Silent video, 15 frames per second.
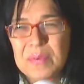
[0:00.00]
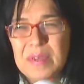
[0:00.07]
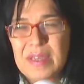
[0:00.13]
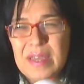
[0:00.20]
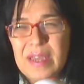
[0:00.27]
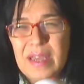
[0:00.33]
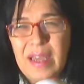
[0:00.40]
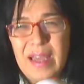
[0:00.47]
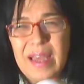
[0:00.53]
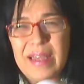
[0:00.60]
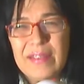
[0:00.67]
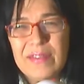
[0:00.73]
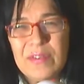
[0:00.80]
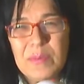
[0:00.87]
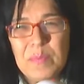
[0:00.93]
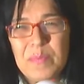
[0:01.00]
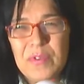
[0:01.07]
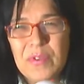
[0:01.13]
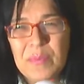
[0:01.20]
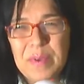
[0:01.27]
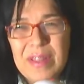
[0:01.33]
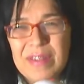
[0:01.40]

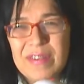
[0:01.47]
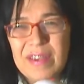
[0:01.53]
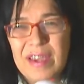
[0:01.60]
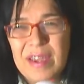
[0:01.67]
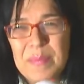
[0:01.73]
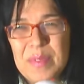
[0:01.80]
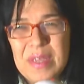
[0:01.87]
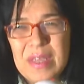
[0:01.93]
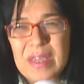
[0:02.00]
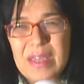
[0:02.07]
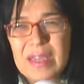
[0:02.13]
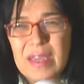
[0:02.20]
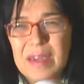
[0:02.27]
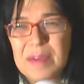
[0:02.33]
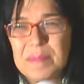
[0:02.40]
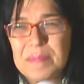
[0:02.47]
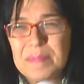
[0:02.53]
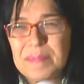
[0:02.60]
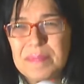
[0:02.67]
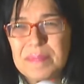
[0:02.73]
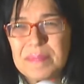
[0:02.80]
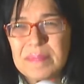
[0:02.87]
by the time
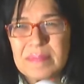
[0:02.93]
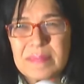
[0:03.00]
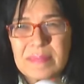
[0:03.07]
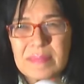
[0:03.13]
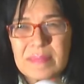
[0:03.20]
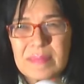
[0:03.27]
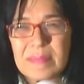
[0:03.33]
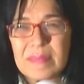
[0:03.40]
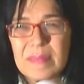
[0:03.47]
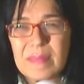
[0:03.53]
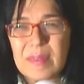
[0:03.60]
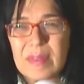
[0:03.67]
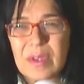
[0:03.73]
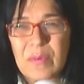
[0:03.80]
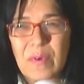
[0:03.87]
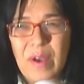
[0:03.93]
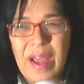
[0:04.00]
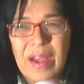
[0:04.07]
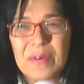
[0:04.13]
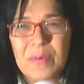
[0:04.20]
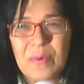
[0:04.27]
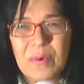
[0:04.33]
the the
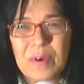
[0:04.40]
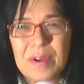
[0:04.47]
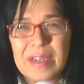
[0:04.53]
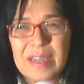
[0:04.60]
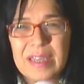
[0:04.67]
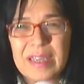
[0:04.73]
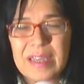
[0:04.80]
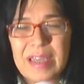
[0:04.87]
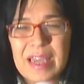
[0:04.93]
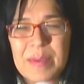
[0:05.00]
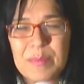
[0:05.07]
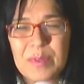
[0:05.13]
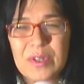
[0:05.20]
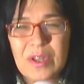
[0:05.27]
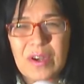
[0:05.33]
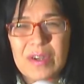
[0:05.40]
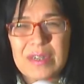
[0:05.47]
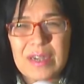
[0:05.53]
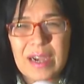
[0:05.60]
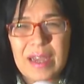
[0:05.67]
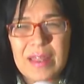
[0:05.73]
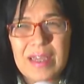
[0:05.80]
Iraq War came
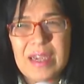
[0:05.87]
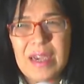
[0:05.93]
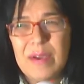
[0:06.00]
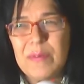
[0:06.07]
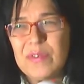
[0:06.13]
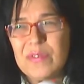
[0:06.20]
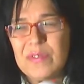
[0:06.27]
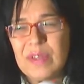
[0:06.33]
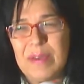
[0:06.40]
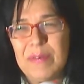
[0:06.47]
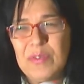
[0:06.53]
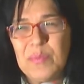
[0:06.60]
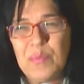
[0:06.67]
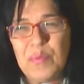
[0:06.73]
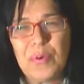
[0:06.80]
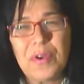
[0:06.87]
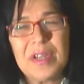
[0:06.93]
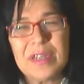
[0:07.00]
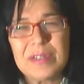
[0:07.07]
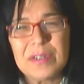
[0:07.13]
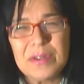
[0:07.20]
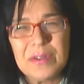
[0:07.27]
along, I think I was
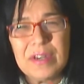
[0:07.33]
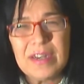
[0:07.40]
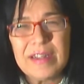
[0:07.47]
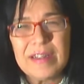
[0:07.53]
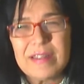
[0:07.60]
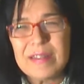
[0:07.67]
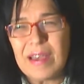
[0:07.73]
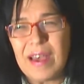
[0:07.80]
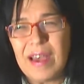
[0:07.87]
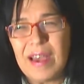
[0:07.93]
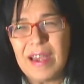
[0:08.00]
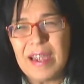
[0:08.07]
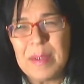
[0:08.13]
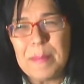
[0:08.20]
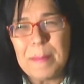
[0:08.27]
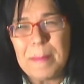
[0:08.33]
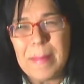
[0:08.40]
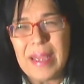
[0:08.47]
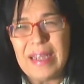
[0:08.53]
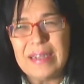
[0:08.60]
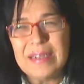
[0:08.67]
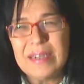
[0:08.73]
pretty clued in at the time,
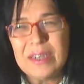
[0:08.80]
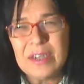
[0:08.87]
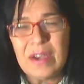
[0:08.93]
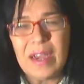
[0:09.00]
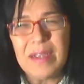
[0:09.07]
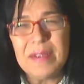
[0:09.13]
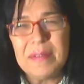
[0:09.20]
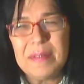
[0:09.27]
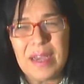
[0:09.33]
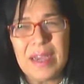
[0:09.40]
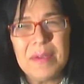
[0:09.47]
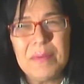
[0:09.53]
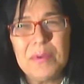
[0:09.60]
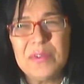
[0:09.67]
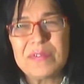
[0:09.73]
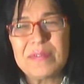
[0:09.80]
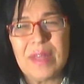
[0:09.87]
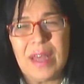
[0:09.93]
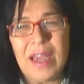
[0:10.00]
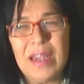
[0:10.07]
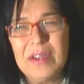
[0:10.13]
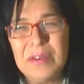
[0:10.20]
and you know I was
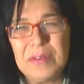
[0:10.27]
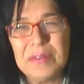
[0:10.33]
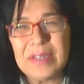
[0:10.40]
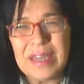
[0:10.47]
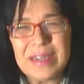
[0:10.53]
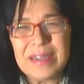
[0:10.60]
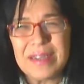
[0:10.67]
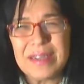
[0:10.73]
I knew like